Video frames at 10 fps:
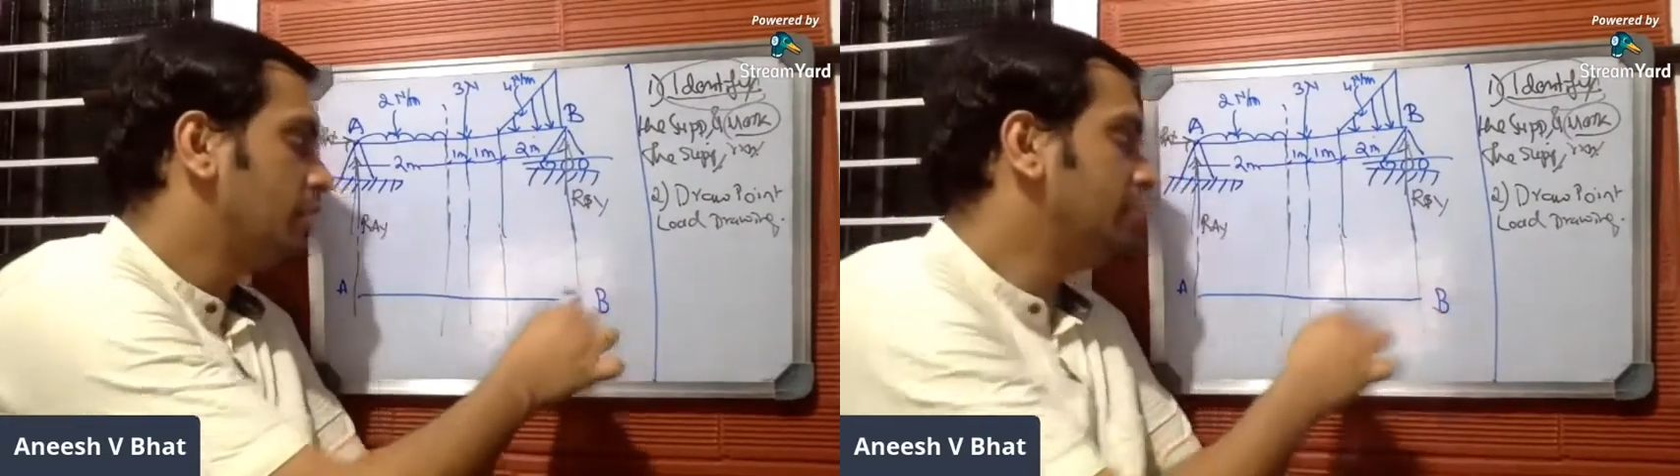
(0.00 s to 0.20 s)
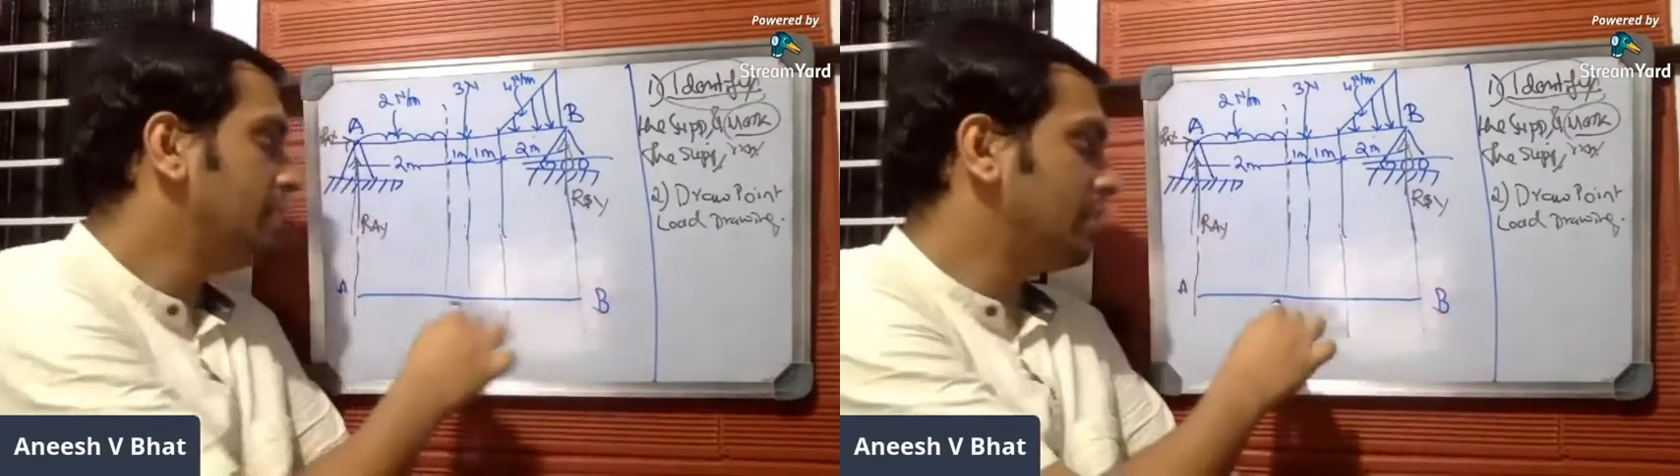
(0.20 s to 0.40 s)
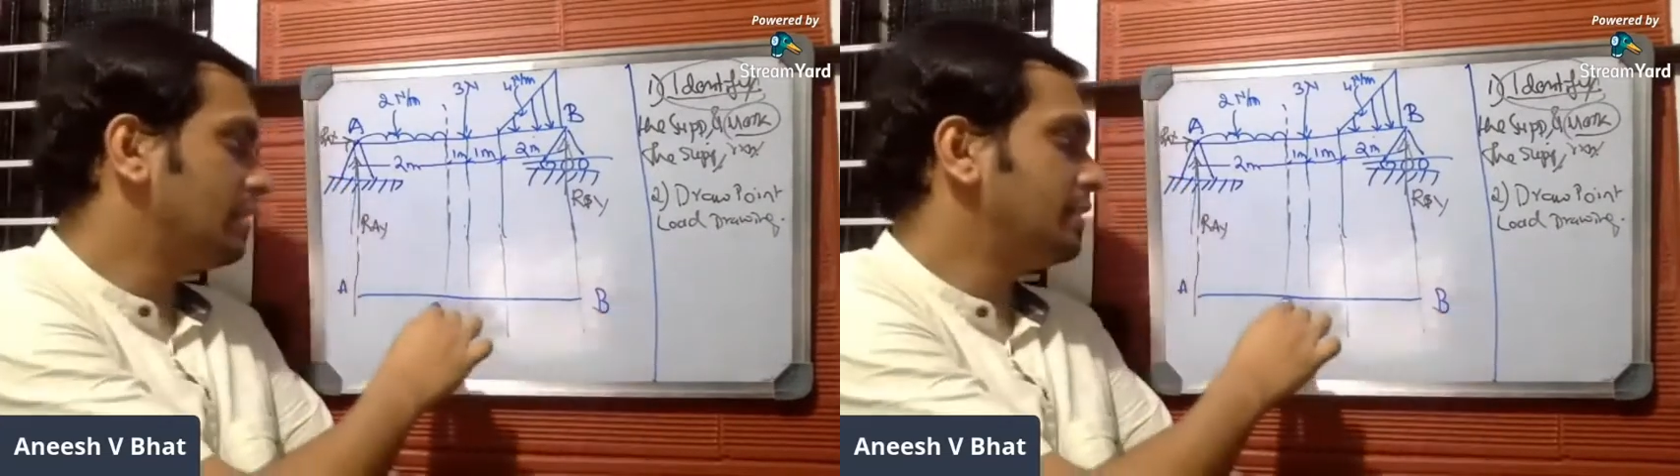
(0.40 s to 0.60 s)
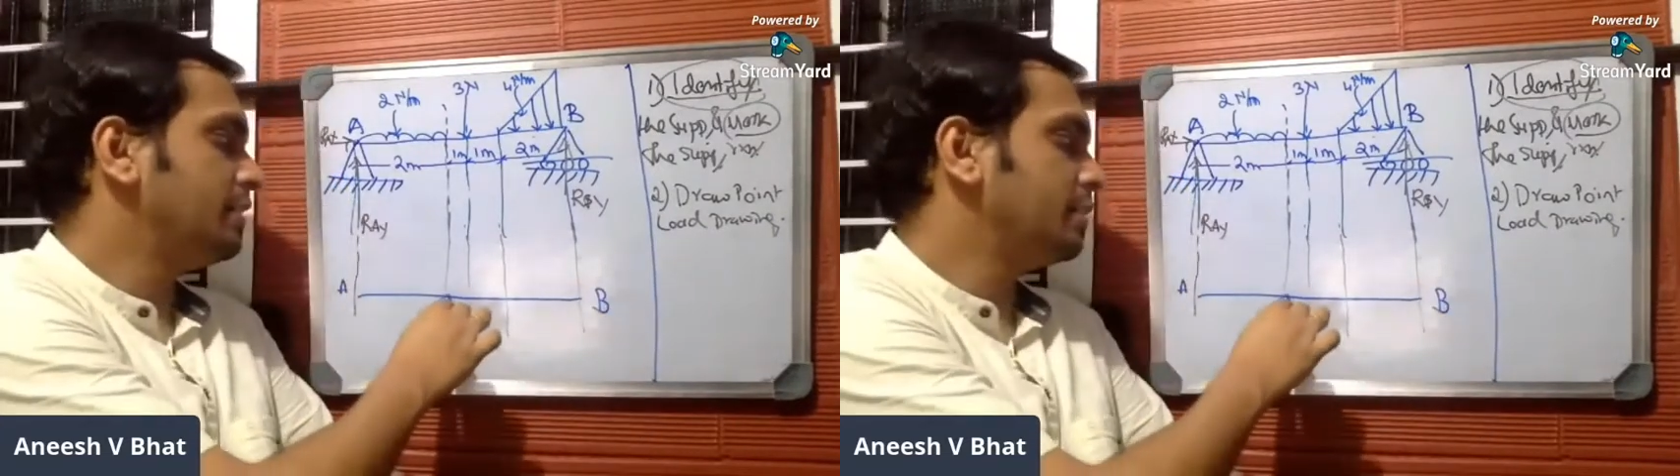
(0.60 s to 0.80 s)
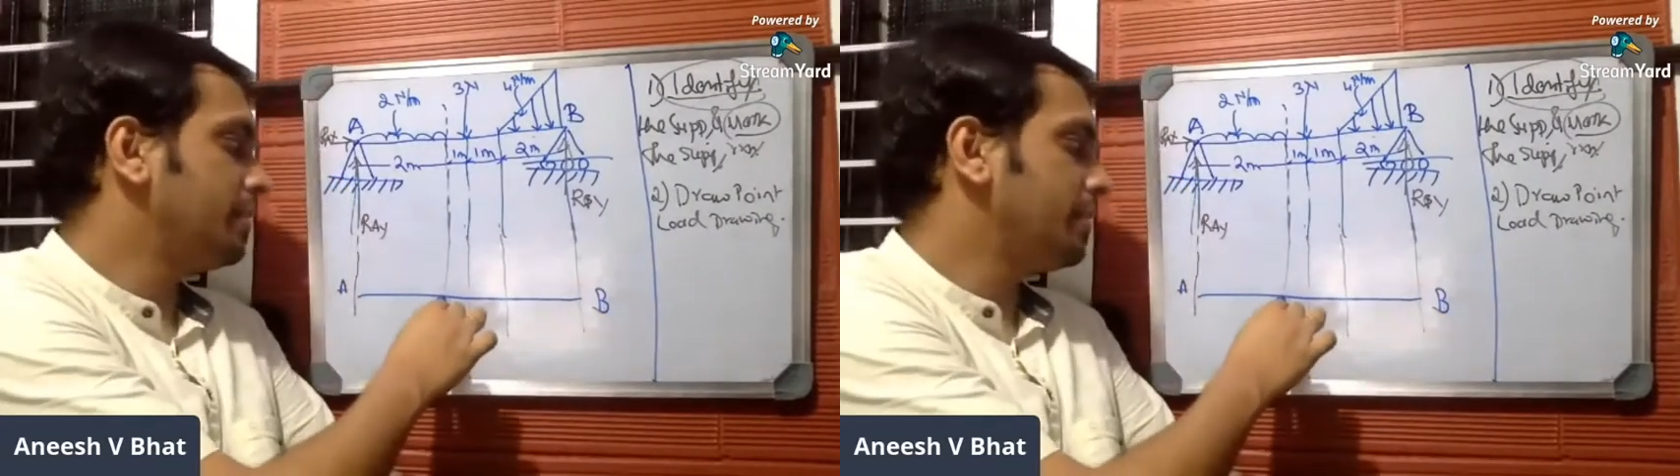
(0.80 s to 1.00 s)
And these are the
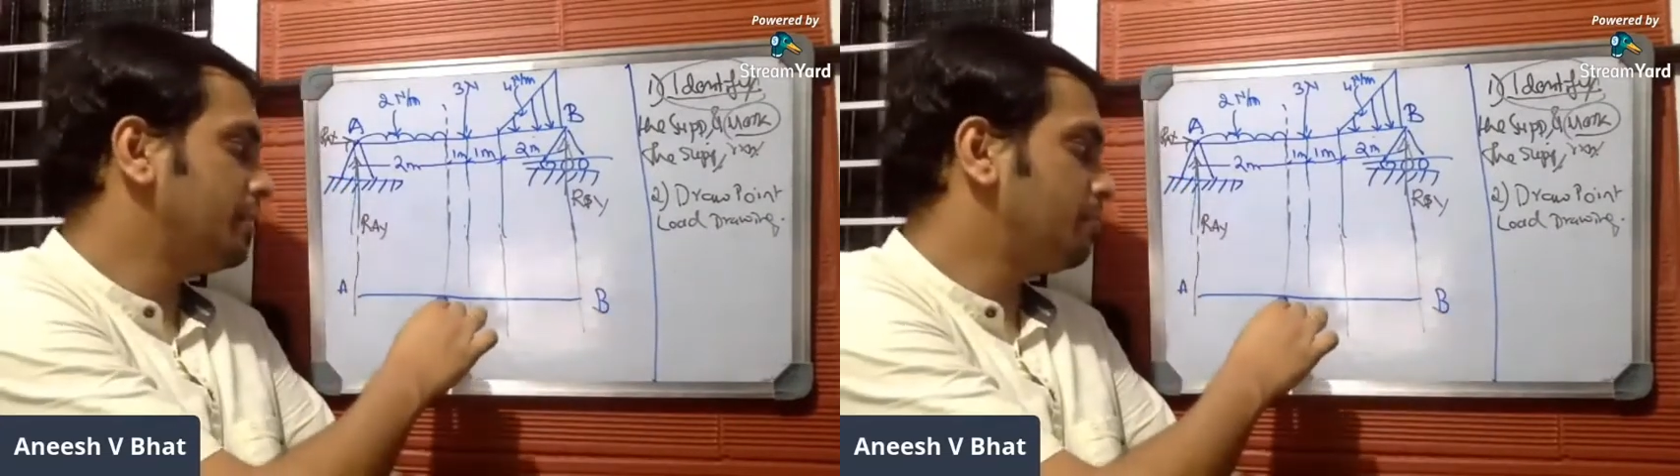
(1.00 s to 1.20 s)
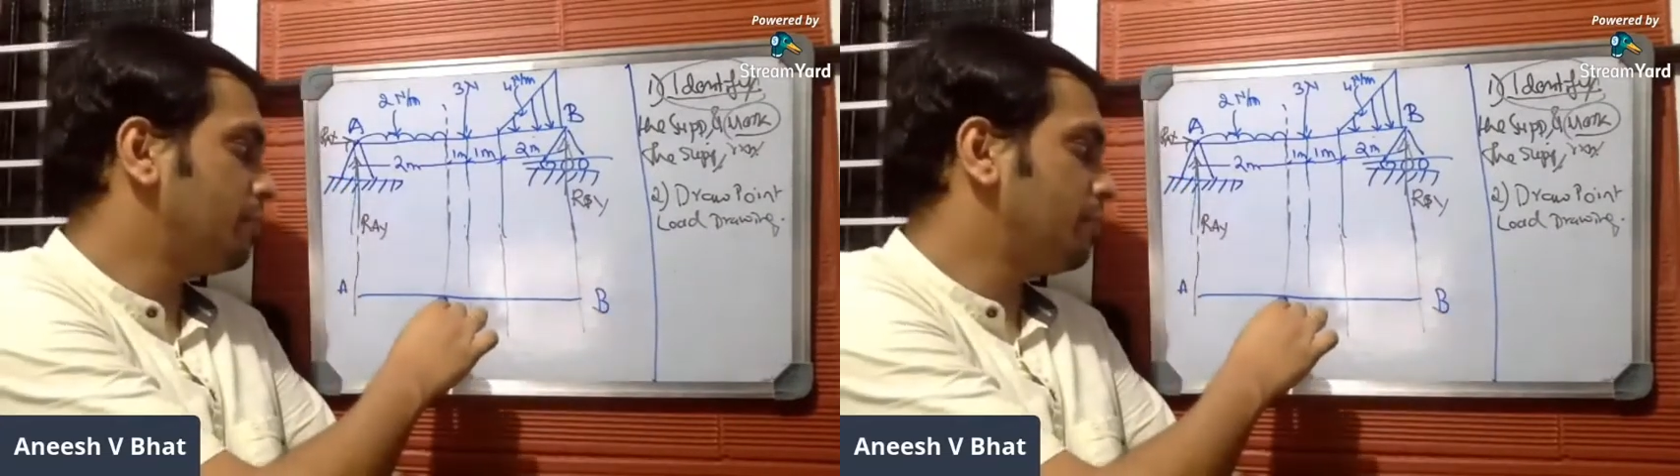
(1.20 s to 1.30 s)
intermediate